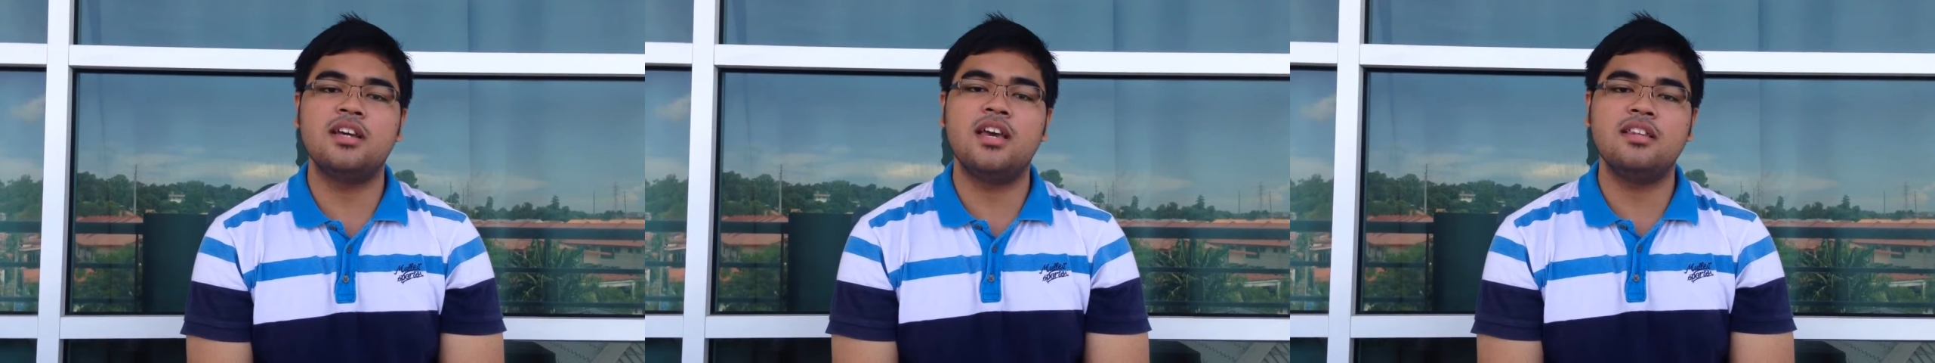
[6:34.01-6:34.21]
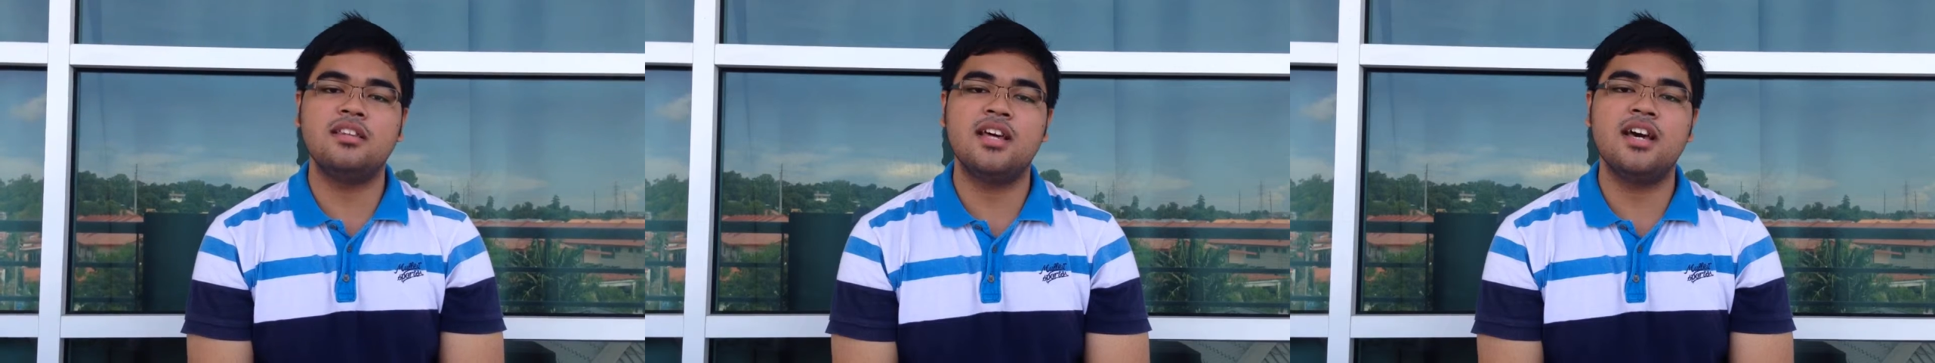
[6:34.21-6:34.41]

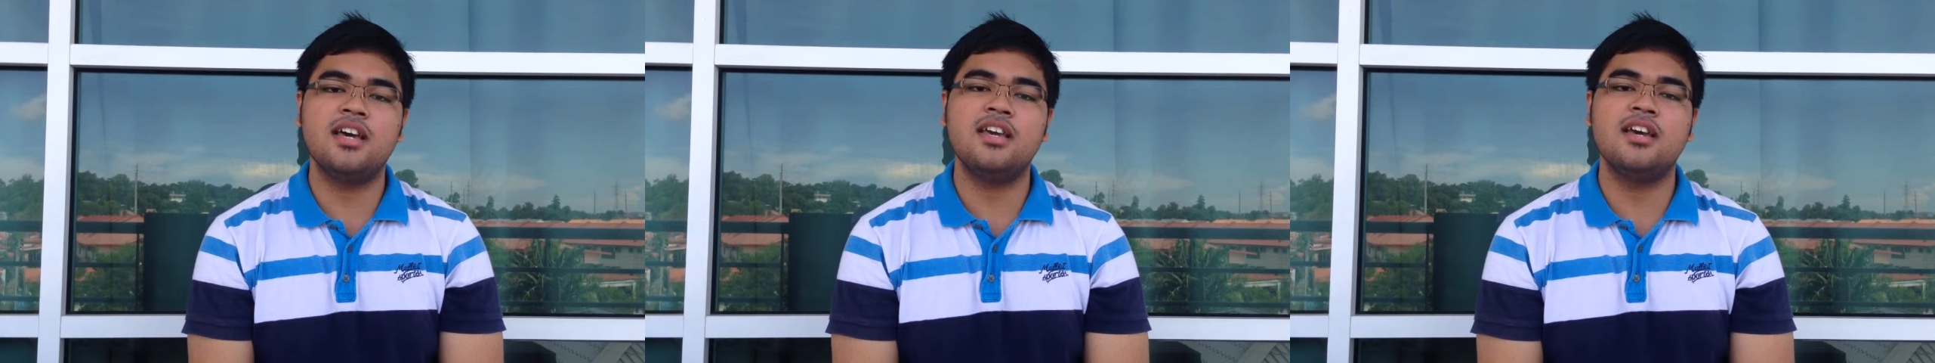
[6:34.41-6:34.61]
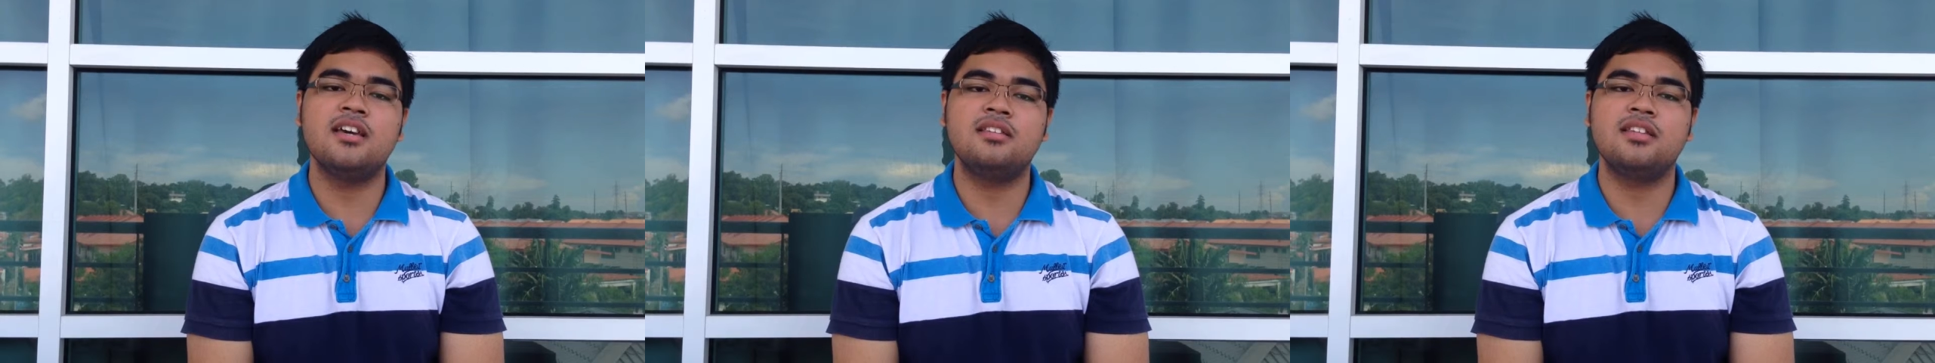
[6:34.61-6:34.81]
as
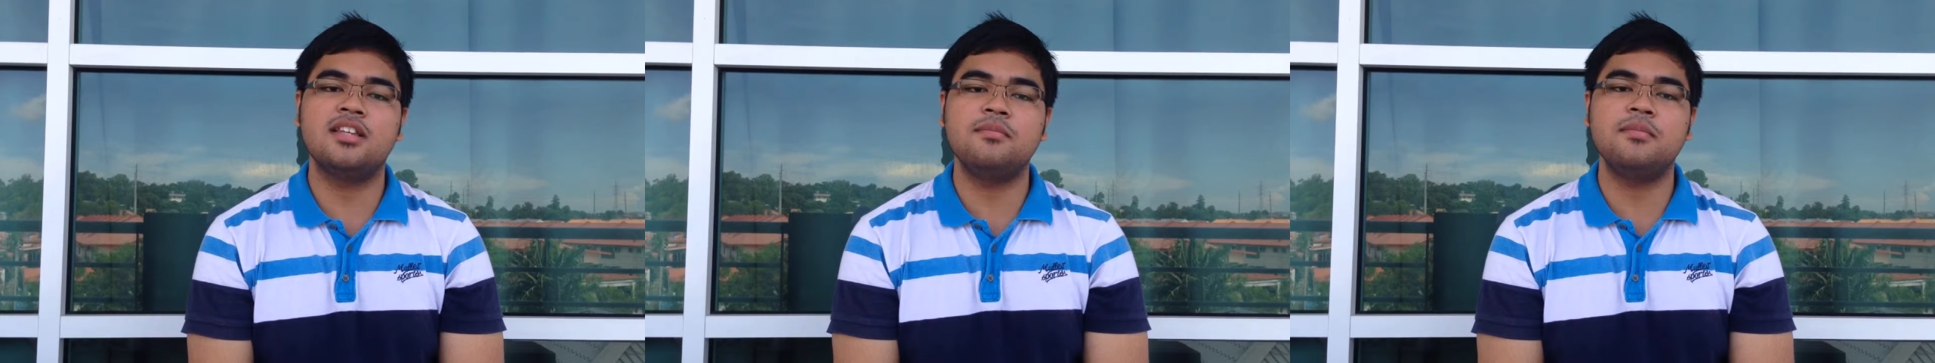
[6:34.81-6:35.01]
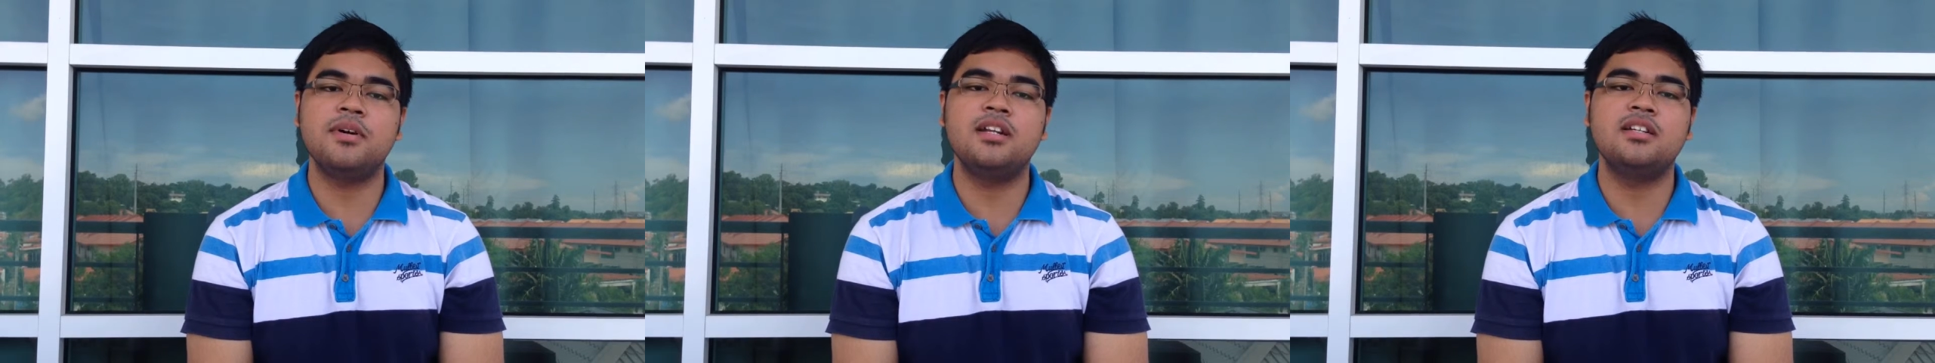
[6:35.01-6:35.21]
high as
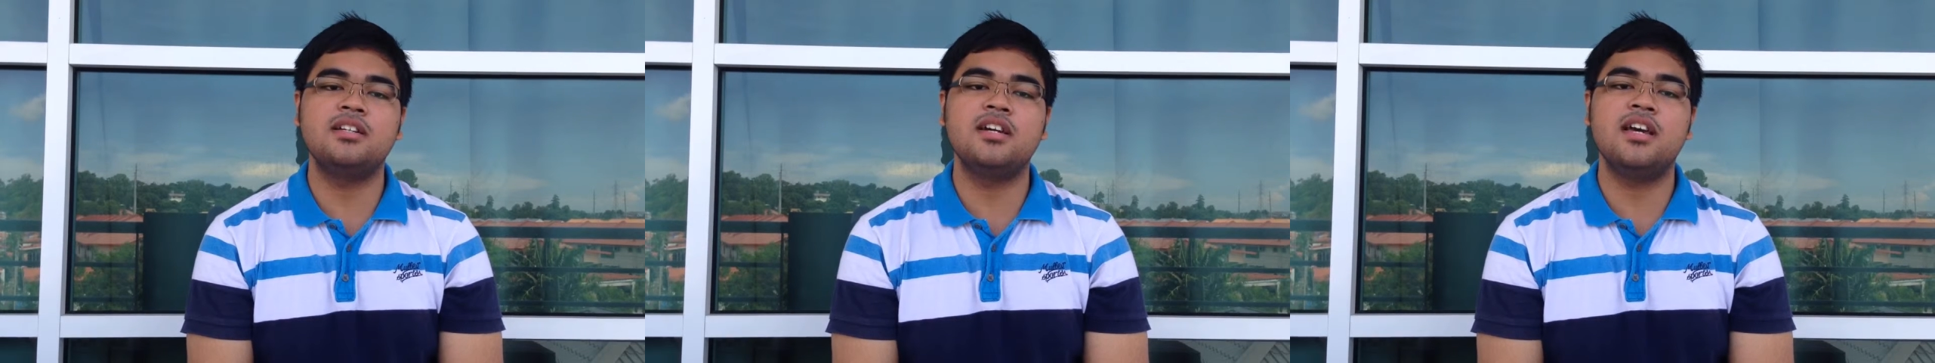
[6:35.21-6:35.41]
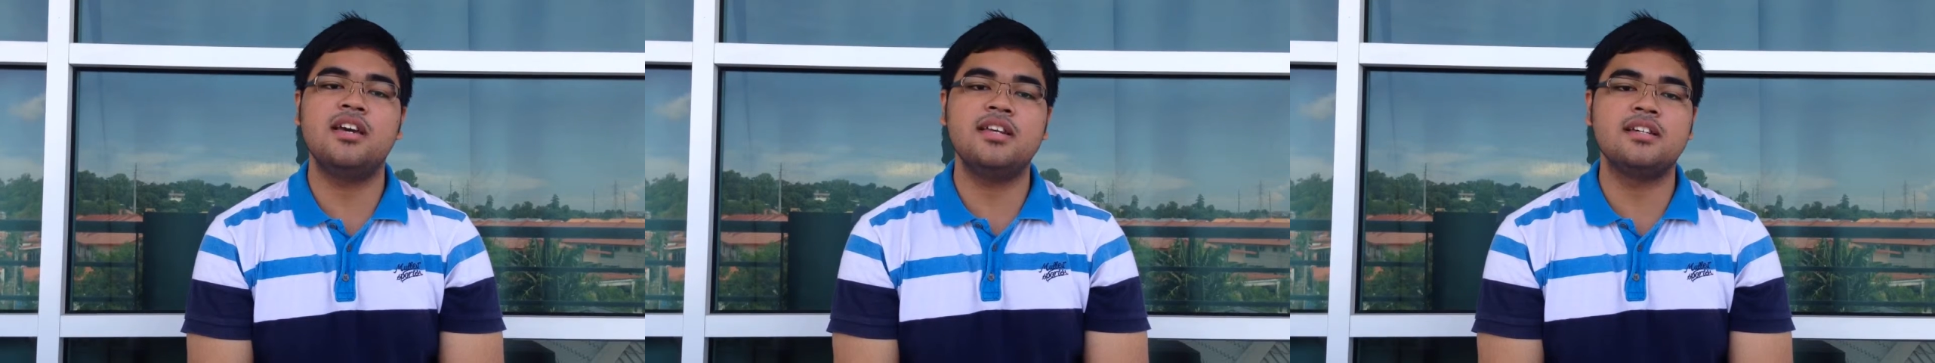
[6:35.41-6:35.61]
some
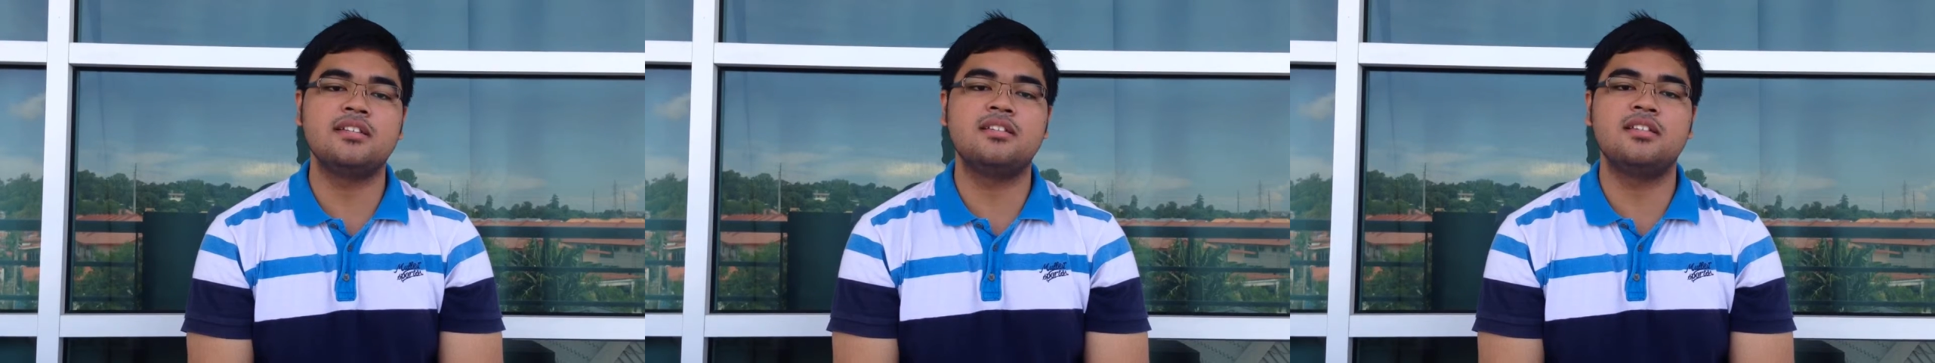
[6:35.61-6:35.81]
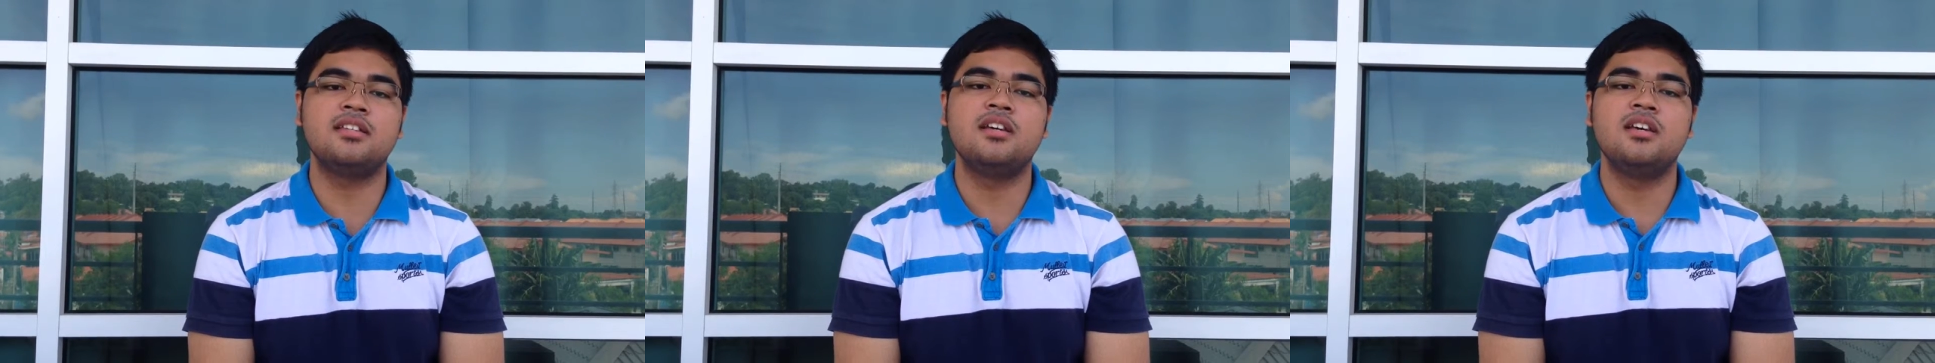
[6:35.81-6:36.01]
other
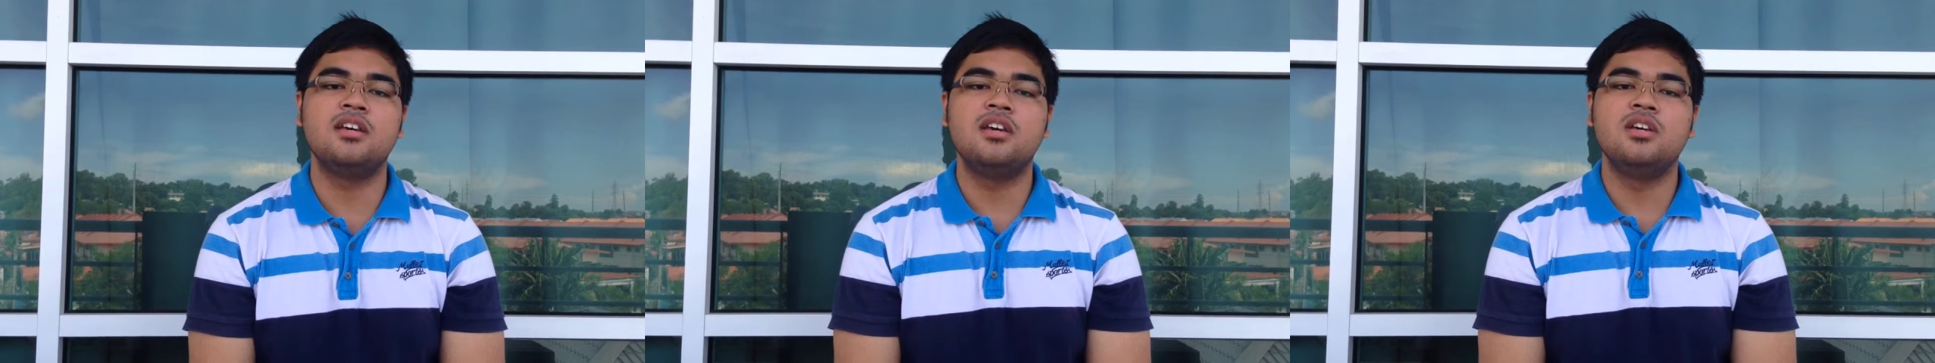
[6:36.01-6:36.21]
areas.